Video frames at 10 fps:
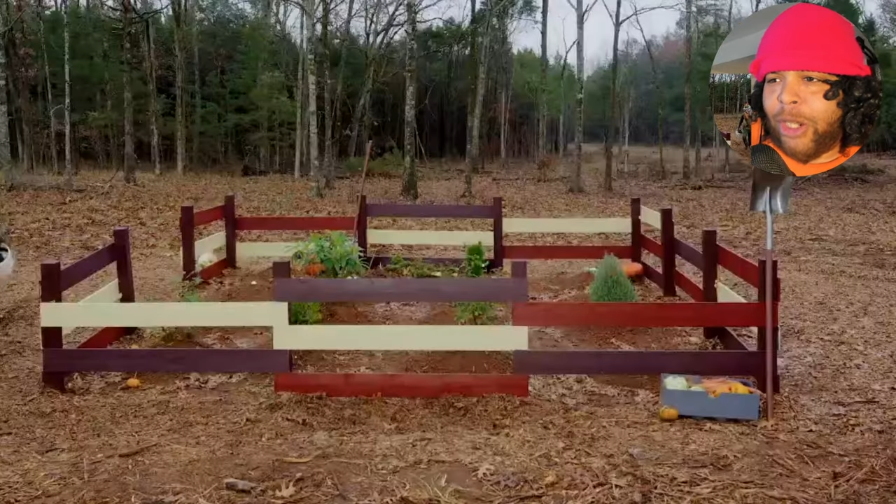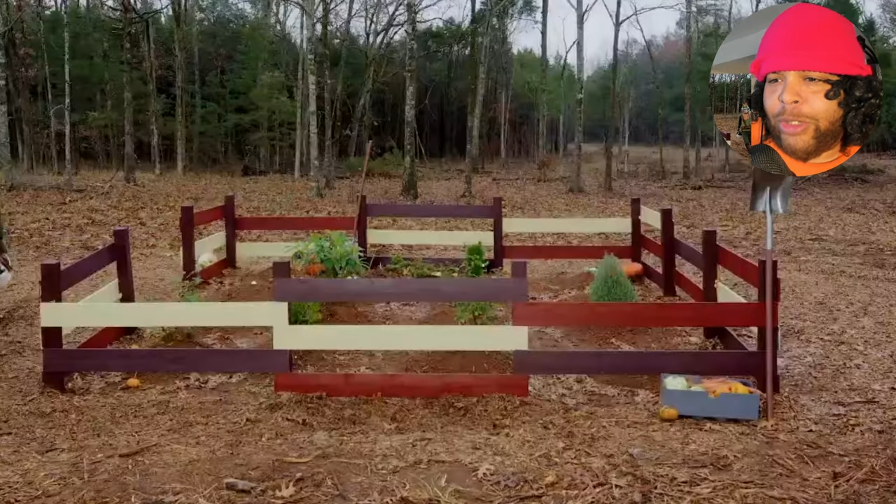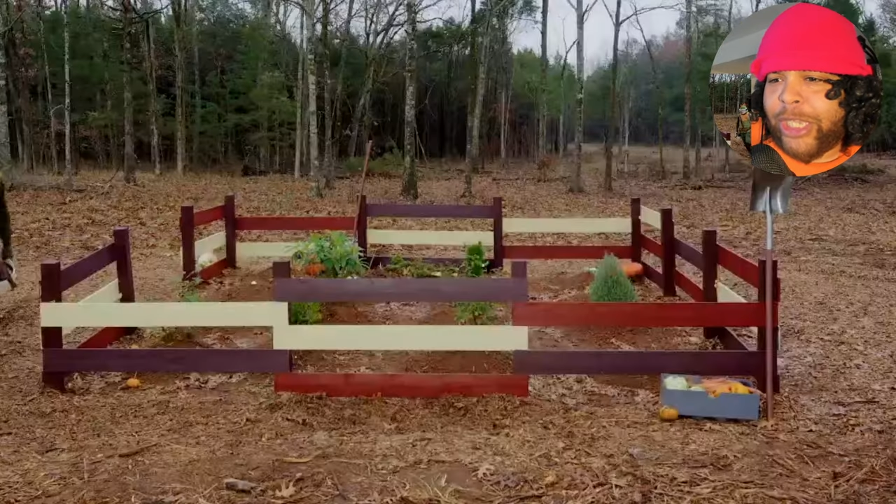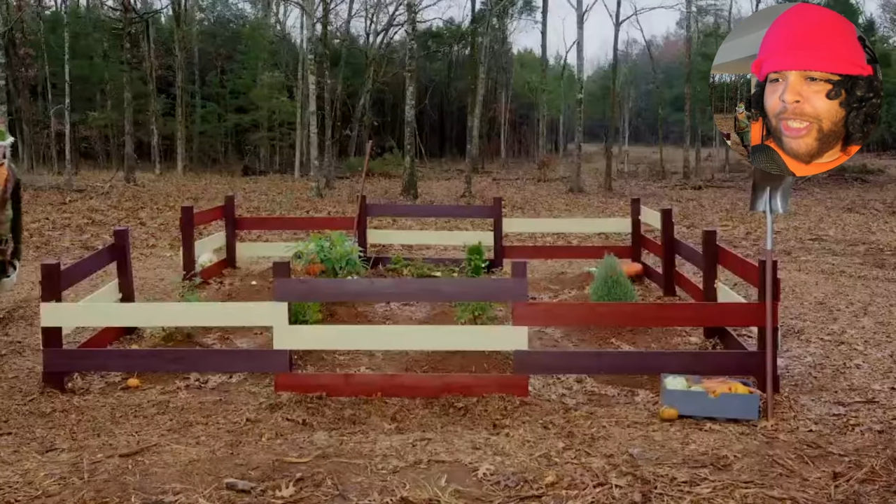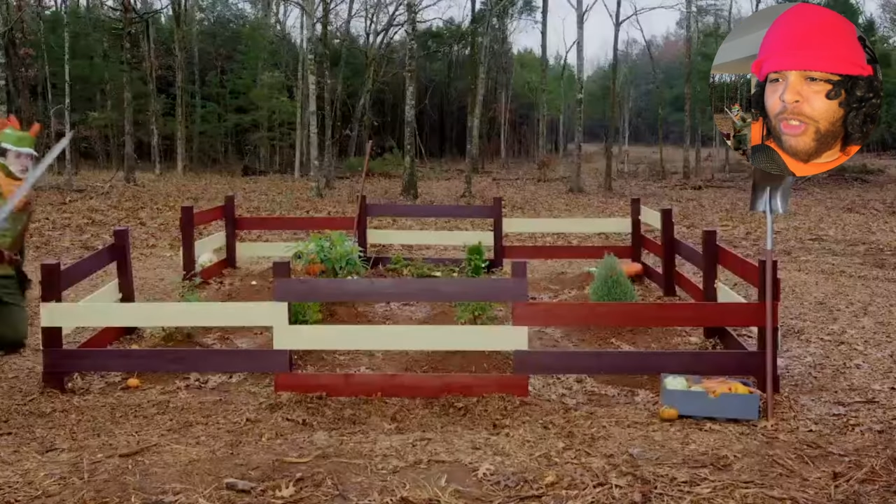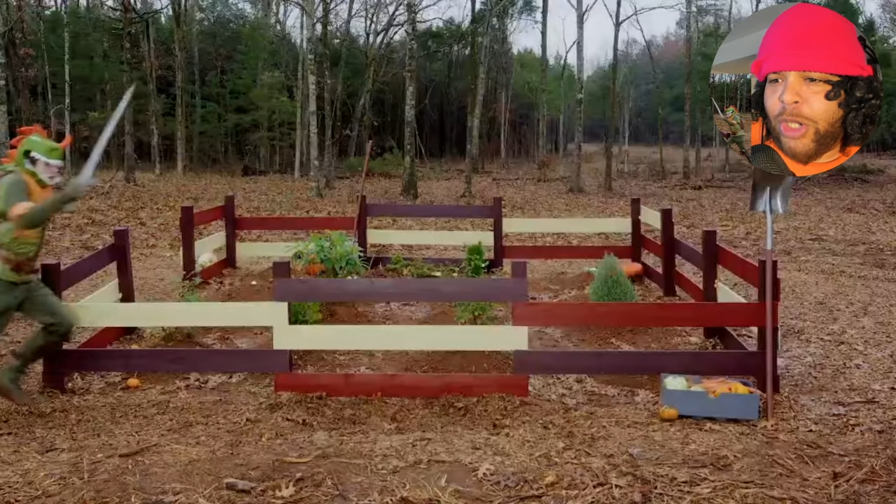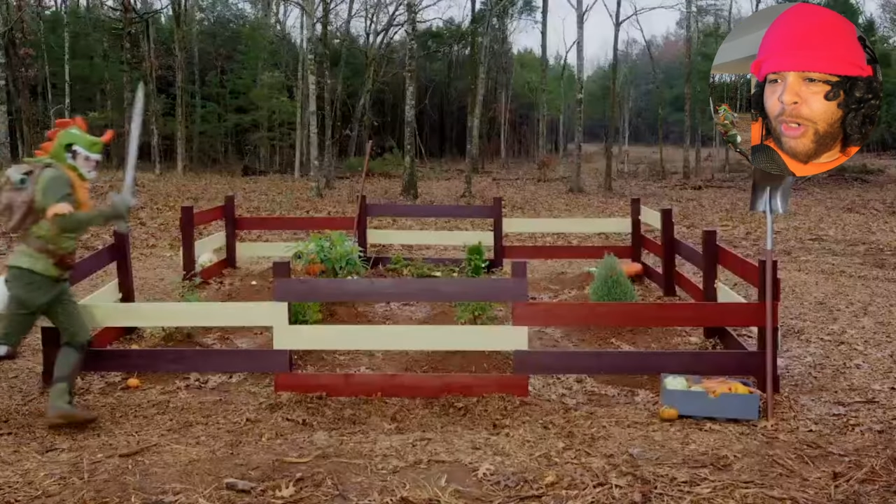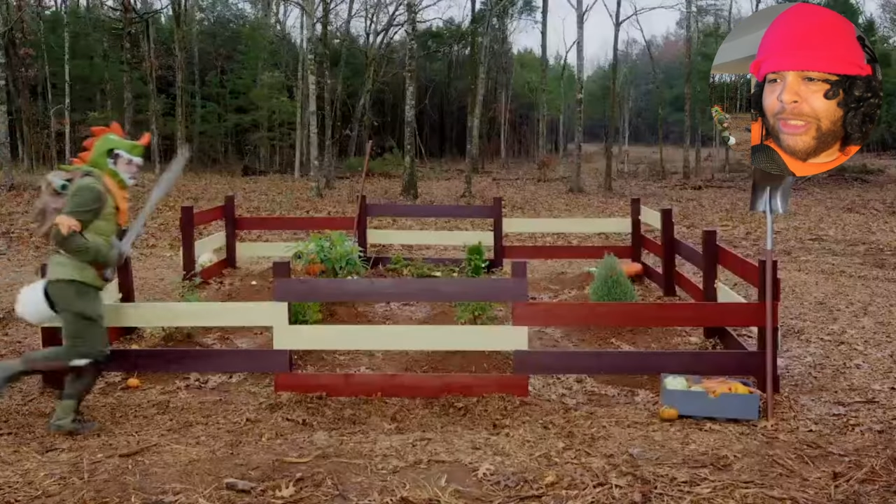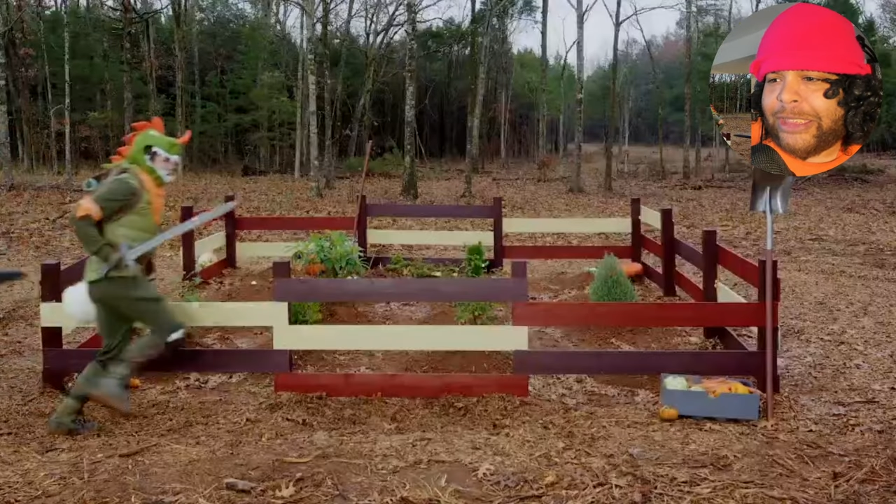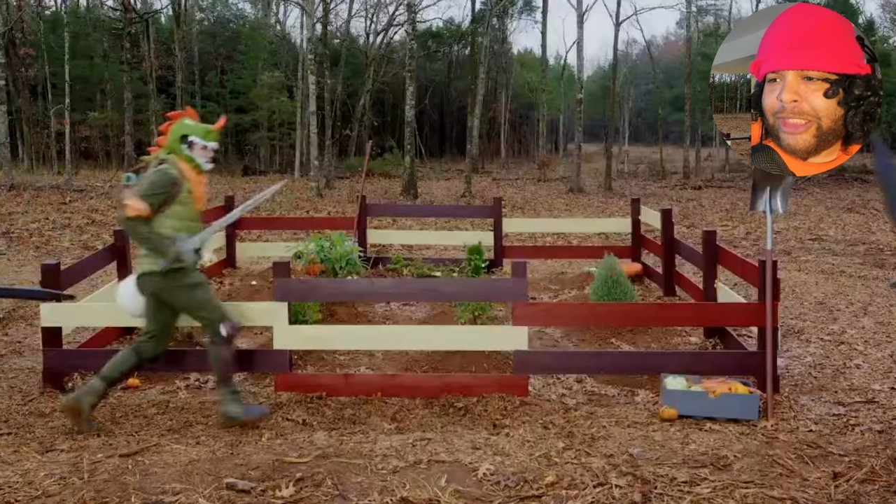Okay, you know
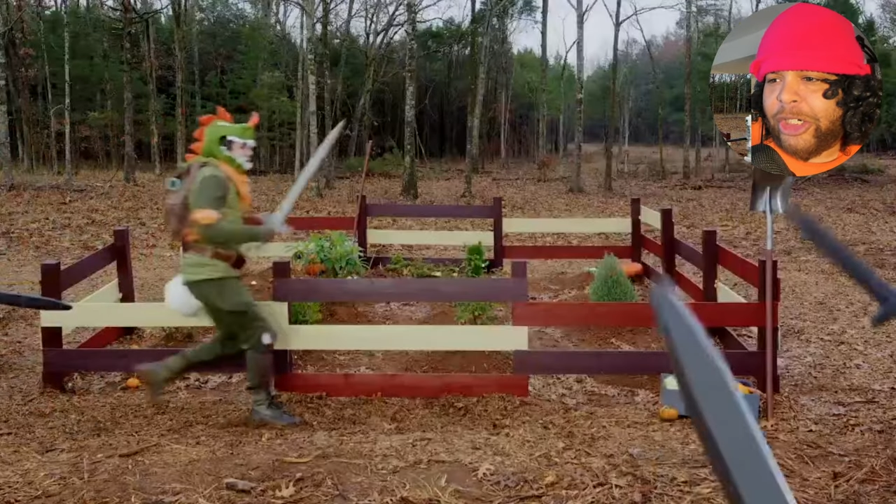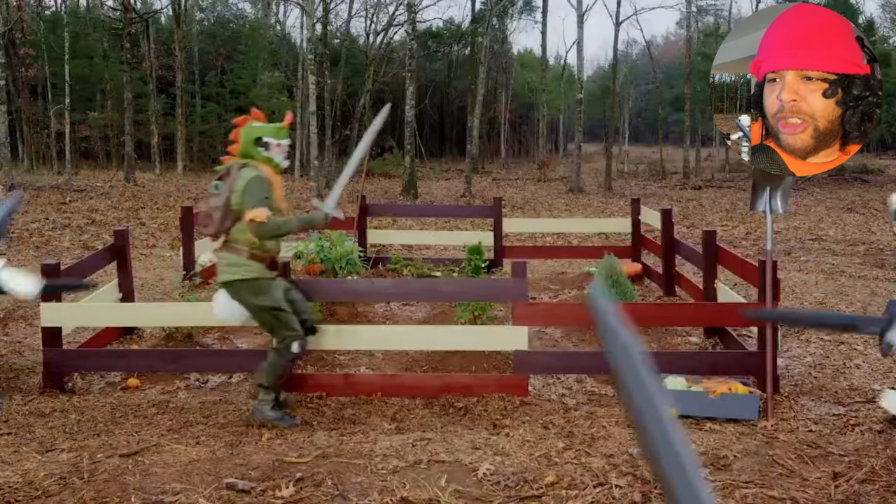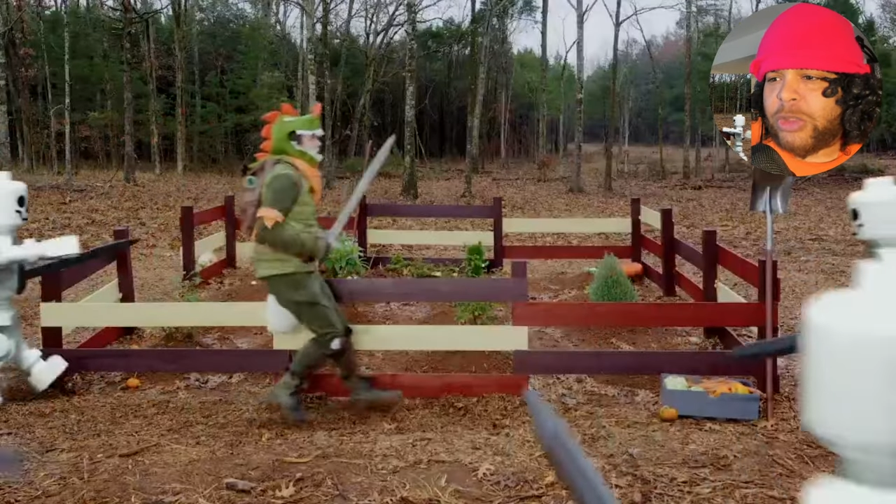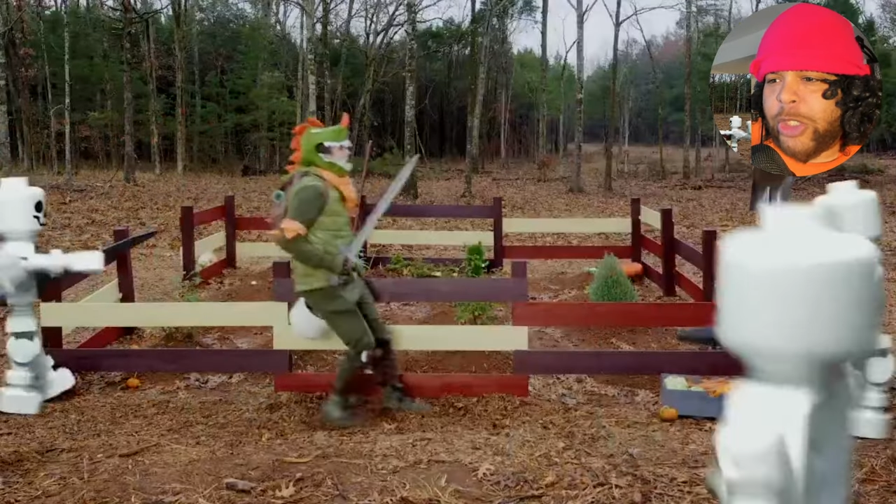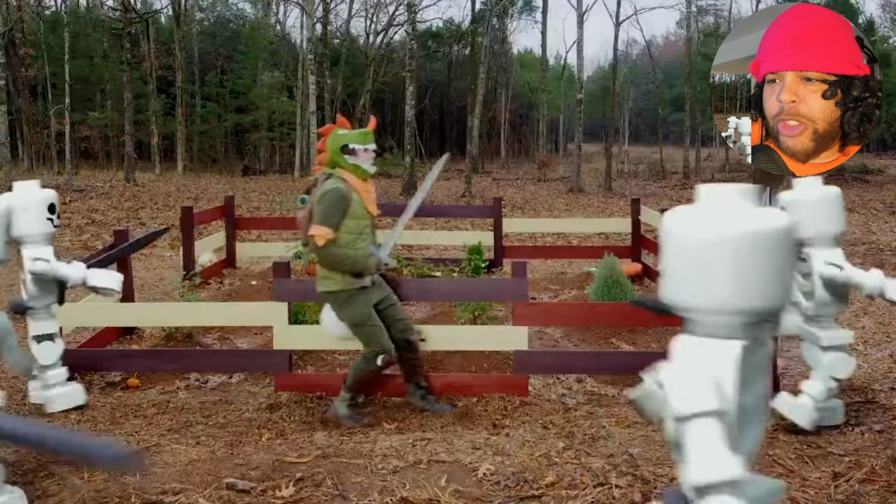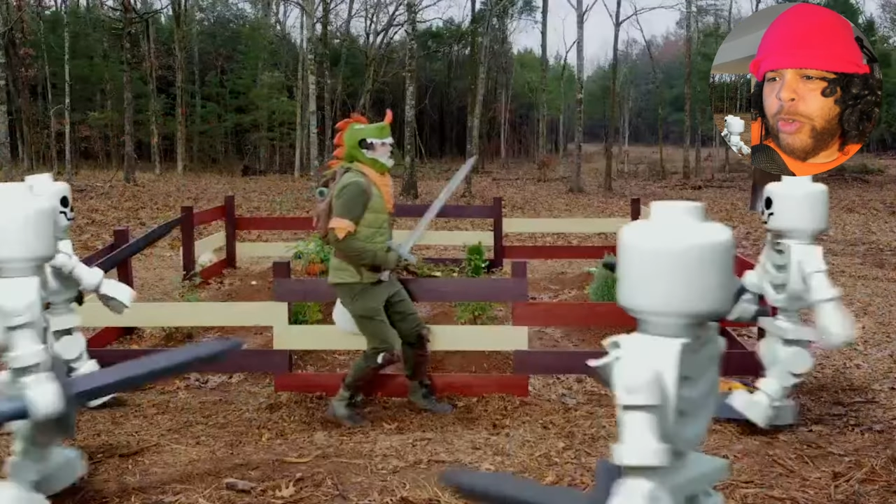this serious when you